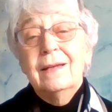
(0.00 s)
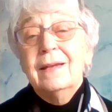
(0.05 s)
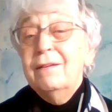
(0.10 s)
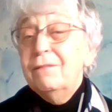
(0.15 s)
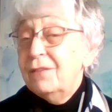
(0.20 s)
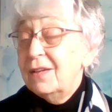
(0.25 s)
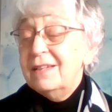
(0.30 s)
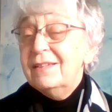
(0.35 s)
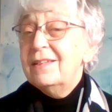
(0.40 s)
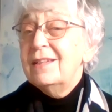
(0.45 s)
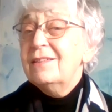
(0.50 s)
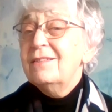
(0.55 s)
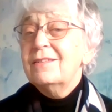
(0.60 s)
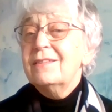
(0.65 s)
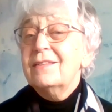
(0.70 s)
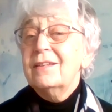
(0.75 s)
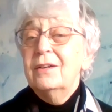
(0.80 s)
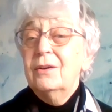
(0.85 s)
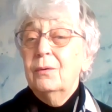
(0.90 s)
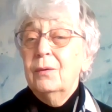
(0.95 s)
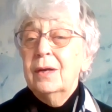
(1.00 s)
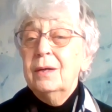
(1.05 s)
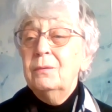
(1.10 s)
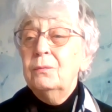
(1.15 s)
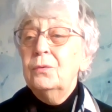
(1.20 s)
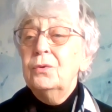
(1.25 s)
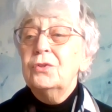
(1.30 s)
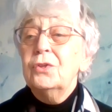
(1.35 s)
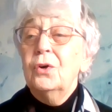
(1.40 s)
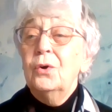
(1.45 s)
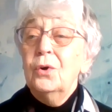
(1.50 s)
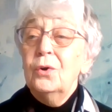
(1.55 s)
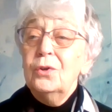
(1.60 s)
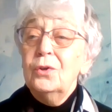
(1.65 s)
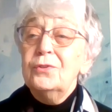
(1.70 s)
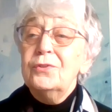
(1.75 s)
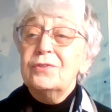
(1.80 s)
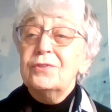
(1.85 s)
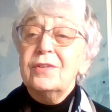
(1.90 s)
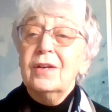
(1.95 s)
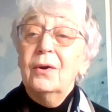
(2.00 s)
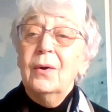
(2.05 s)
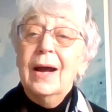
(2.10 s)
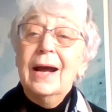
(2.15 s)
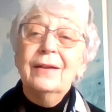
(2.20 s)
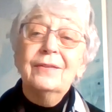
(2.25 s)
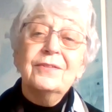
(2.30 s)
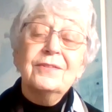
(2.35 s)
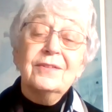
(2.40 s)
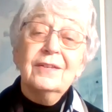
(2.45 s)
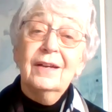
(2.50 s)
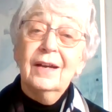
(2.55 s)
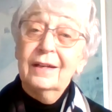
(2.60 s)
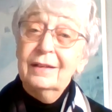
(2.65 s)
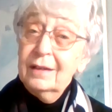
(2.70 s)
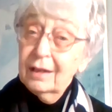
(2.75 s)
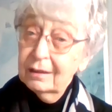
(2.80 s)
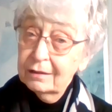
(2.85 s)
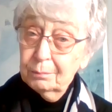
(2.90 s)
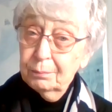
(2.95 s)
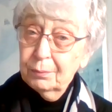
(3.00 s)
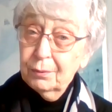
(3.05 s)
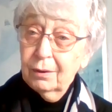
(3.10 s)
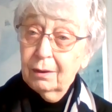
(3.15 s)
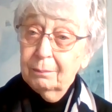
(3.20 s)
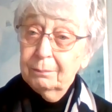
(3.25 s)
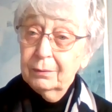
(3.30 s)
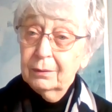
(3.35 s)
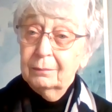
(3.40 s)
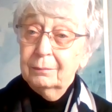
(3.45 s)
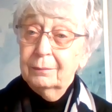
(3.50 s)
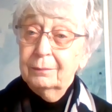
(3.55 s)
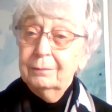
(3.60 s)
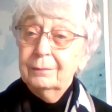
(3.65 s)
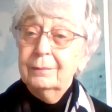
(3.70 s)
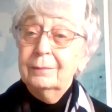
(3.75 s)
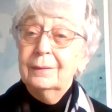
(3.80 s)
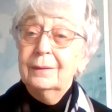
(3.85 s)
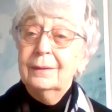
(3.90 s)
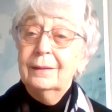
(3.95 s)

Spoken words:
If he did so, it would also answer another problem